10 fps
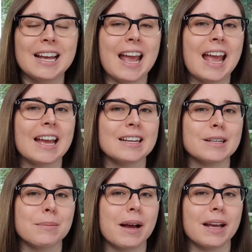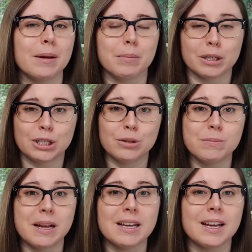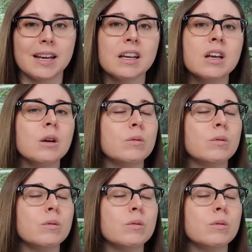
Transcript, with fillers: and my booktube making,